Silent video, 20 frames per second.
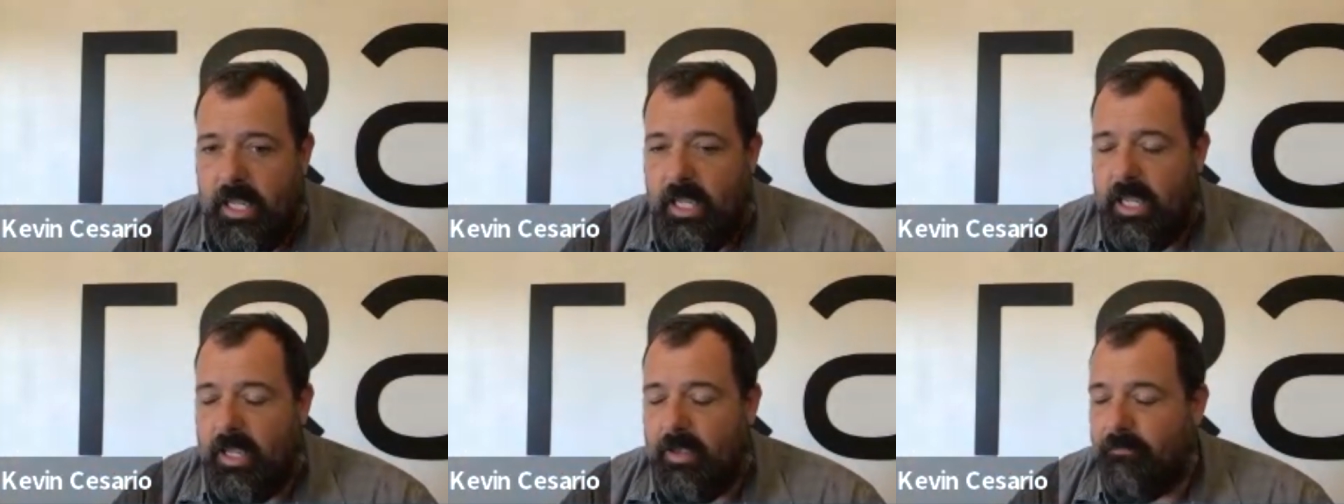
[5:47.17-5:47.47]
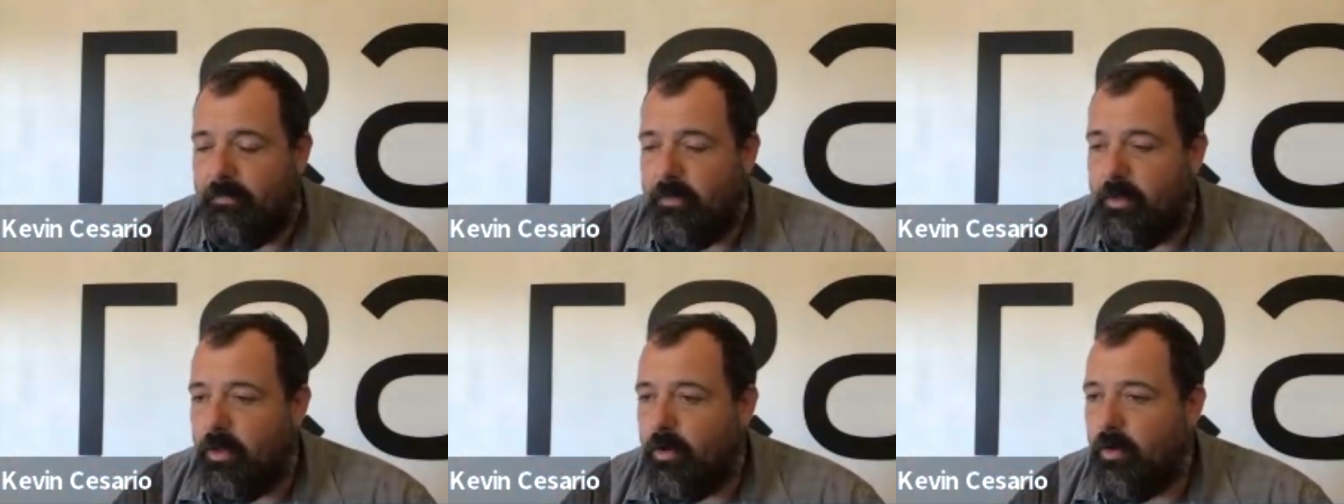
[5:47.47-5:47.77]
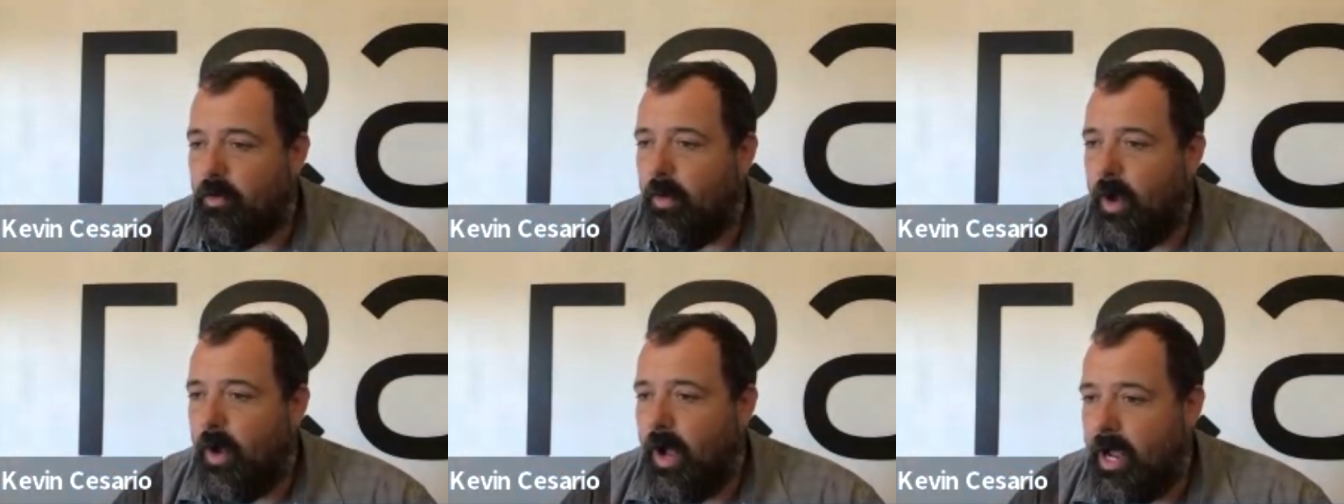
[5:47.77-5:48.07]
If
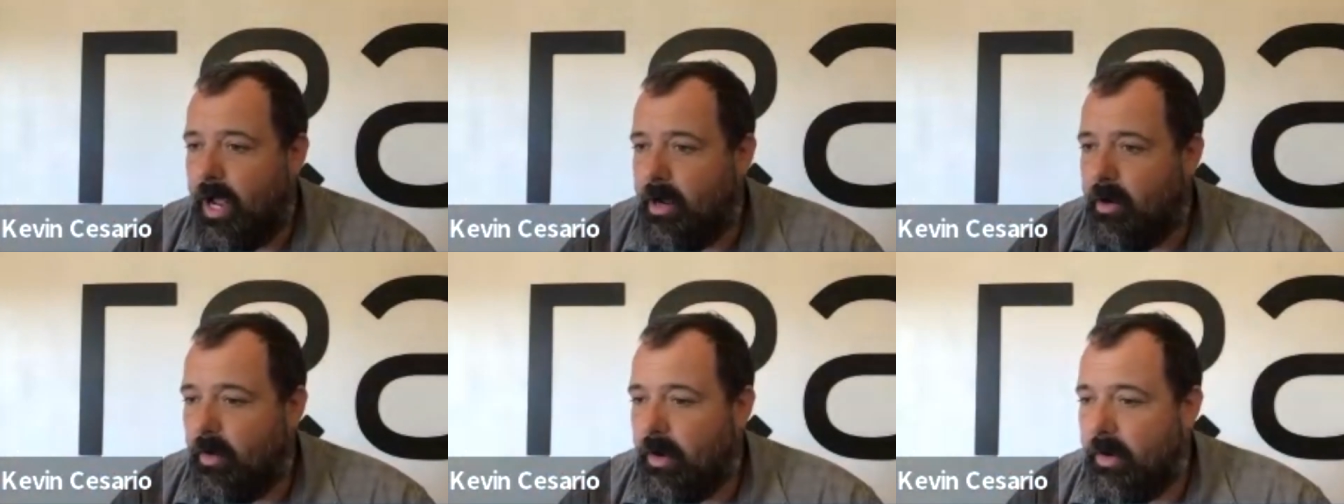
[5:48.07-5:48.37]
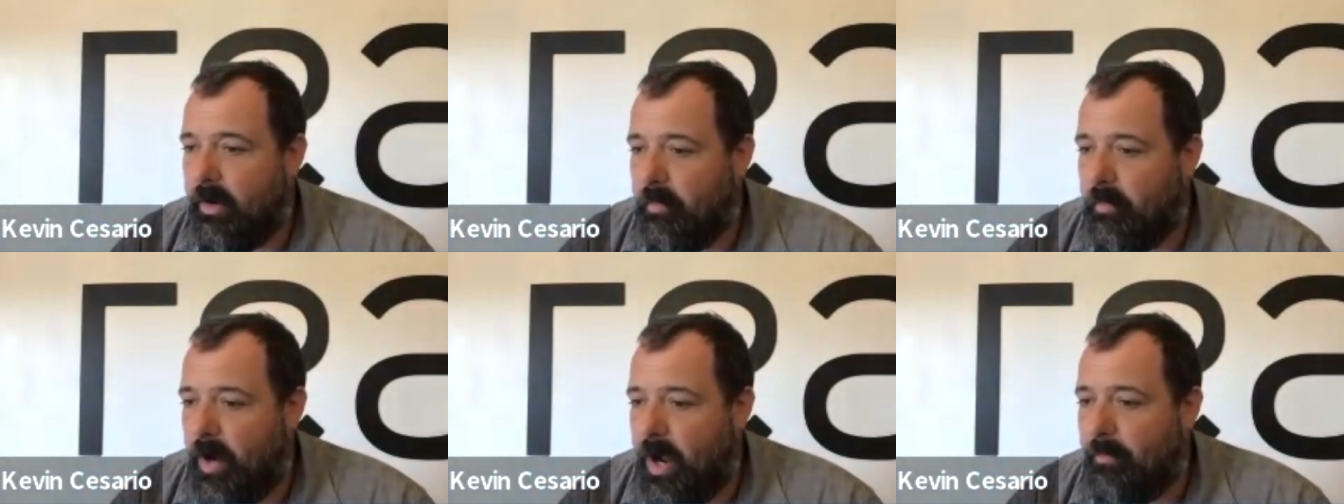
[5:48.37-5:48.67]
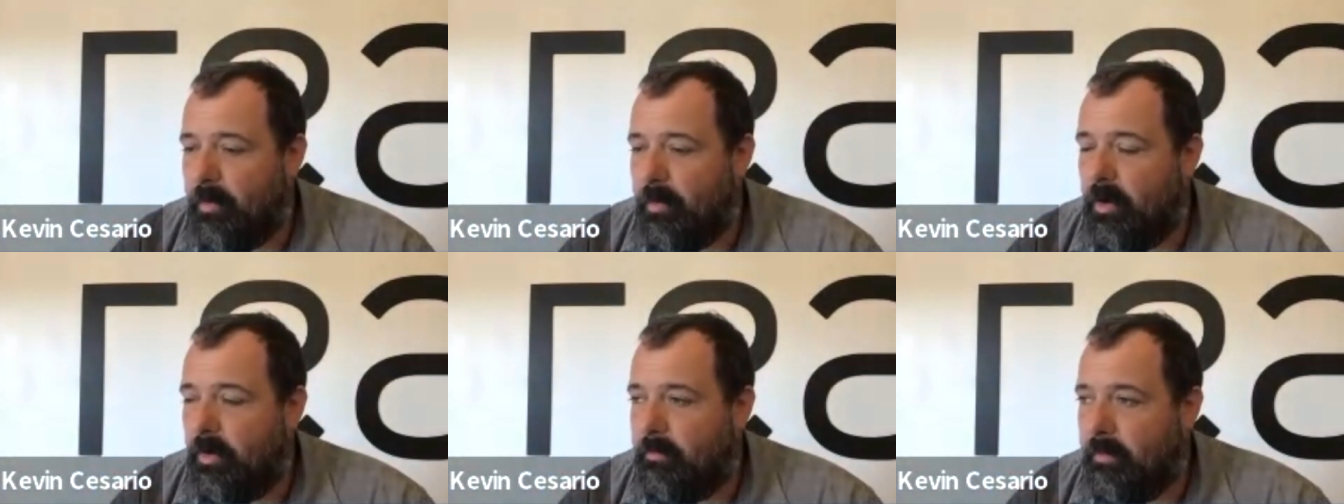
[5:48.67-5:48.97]
you hire a
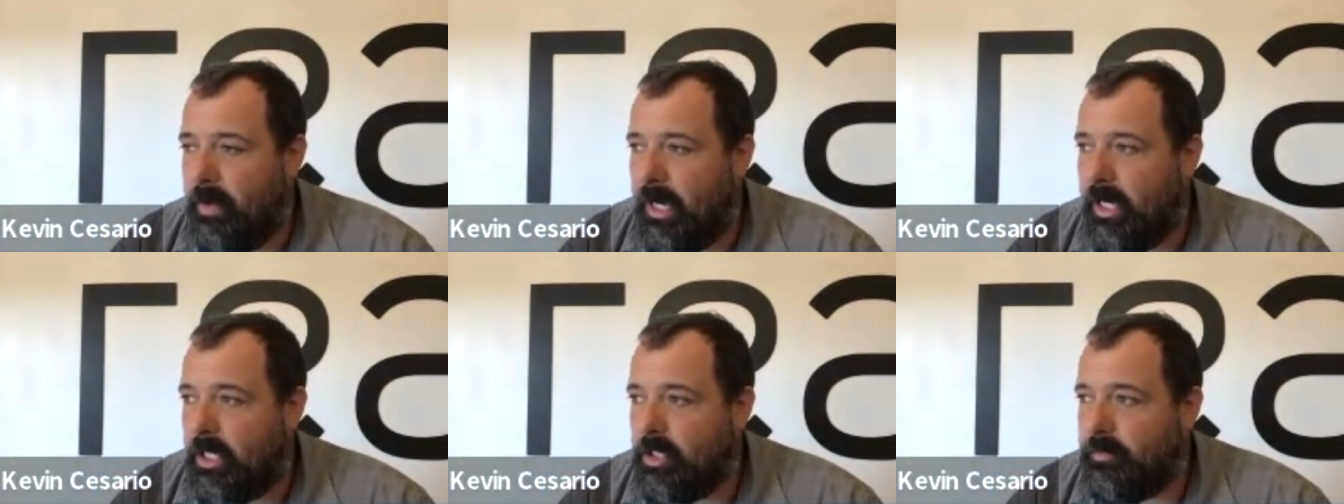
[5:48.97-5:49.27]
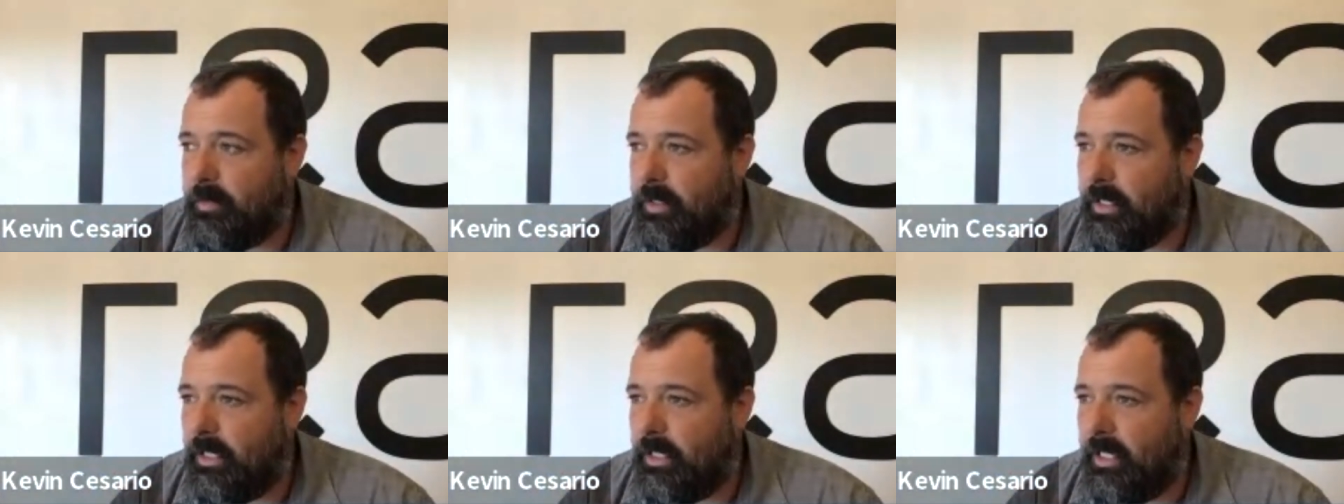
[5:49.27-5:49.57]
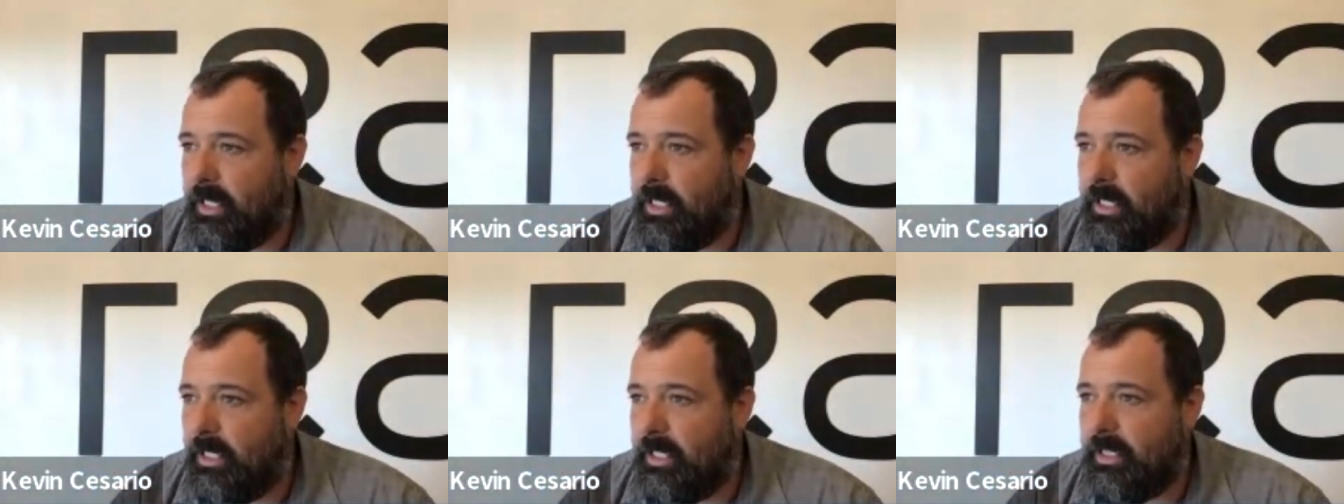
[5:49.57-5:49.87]
property management
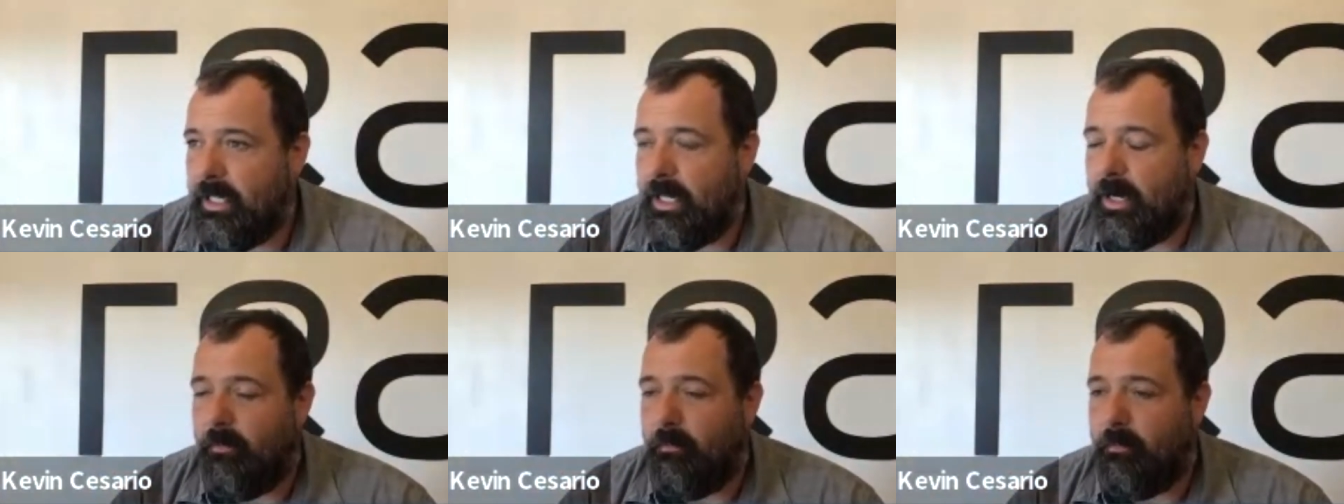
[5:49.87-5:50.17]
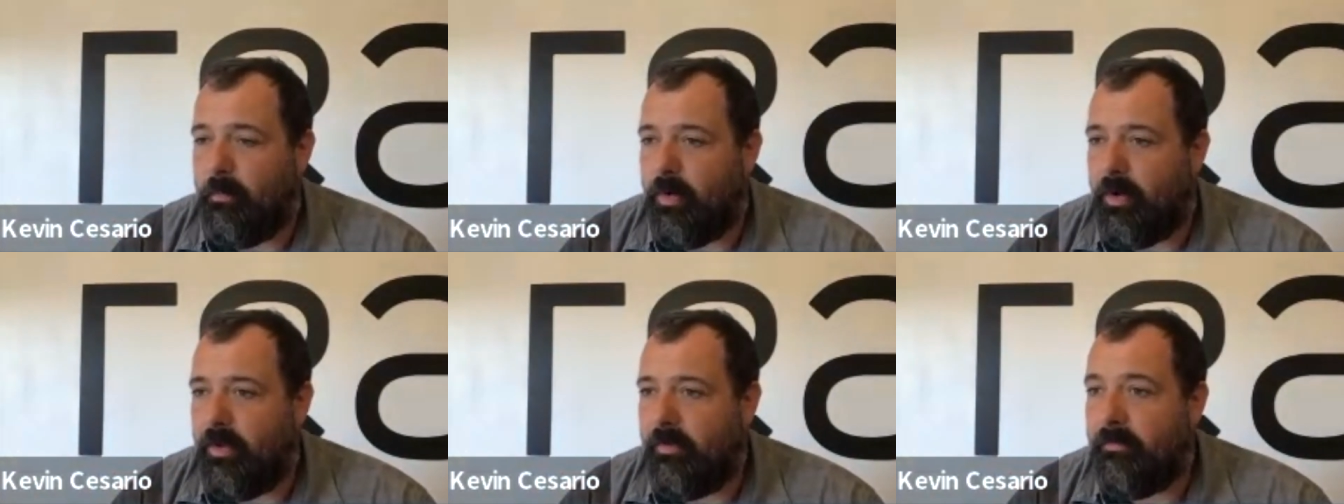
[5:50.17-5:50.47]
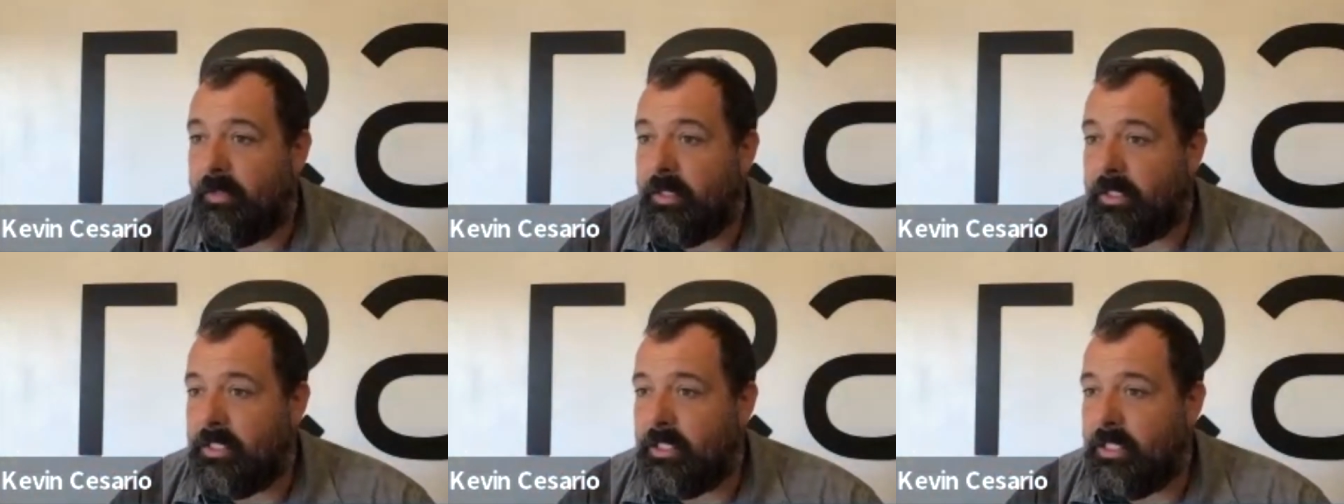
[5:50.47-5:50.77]
lead that
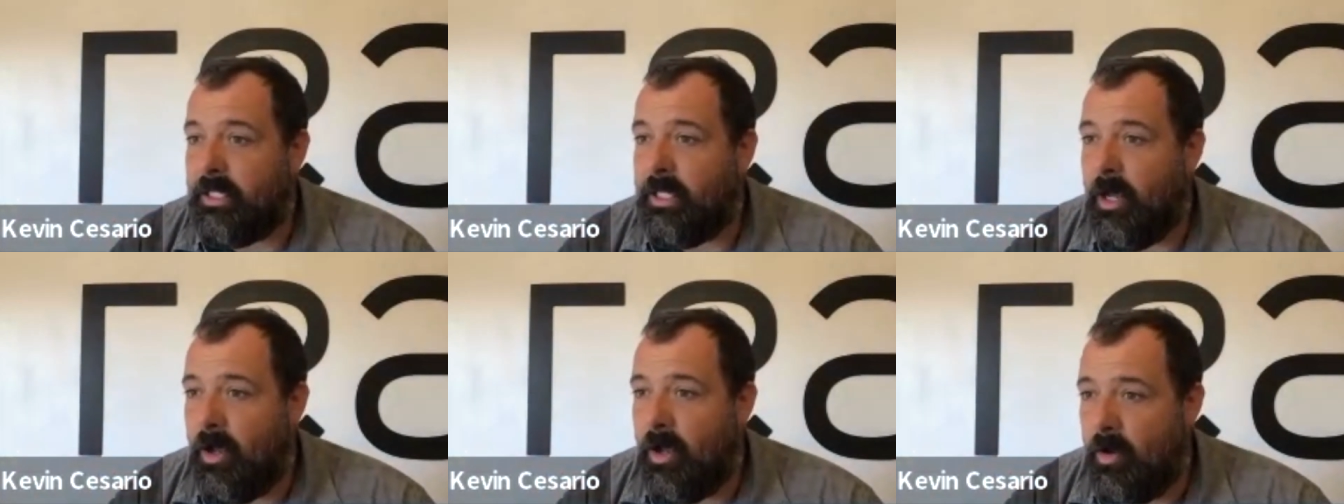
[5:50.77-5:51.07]
previously